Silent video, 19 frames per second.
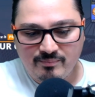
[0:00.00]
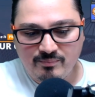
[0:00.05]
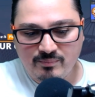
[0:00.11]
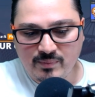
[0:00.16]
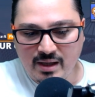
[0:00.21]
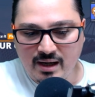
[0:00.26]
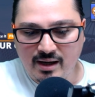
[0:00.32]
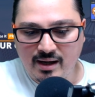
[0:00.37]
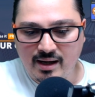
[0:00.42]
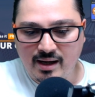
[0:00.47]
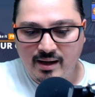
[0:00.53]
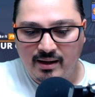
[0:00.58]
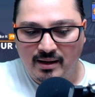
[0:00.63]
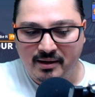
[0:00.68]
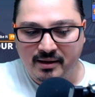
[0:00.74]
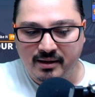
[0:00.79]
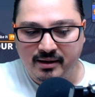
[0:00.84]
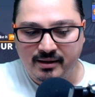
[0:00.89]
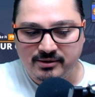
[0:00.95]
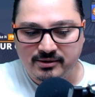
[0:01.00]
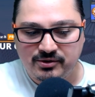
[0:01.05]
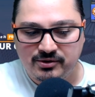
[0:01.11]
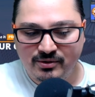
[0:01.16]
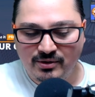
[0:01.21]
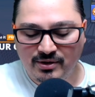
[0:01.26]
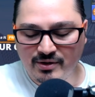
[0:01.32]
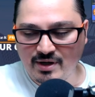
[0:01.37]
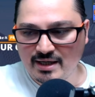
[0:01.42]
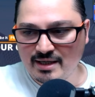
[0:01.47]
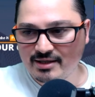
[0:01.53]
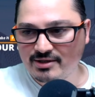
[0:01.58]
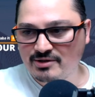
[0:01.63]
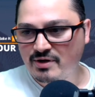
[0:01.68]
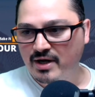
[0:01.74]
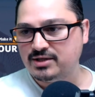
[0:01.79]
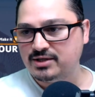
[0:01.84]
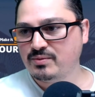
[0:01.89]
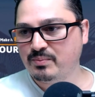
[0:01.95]
uh, uh, you're gonna
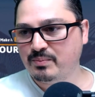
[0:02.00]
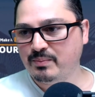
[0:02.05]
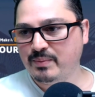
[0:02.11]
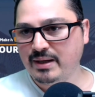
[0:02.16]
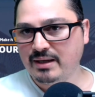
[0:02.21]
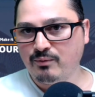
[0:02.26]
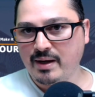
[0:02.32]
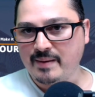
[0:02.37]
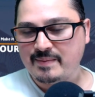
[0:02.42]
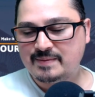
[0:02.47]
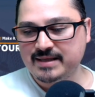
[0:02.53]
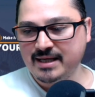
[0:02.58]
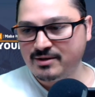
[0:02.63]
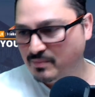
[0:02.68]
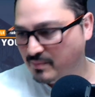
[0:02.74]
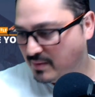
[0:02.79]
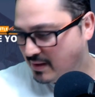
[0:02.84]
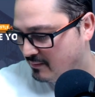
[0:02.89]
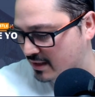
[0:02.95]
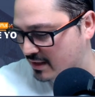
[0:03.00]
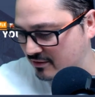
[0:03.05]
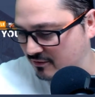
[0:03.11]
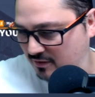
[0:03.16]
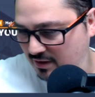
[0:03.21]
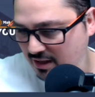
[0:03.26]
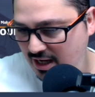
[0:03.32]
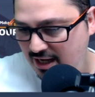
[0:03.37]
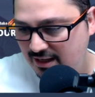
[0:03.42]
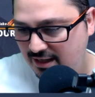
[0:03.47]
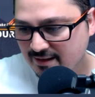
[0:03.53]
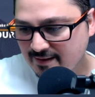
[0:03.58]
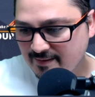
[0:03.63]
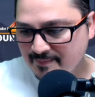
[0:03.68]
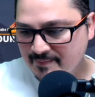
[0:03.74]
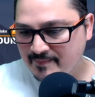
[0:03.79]
try to build websites to make money online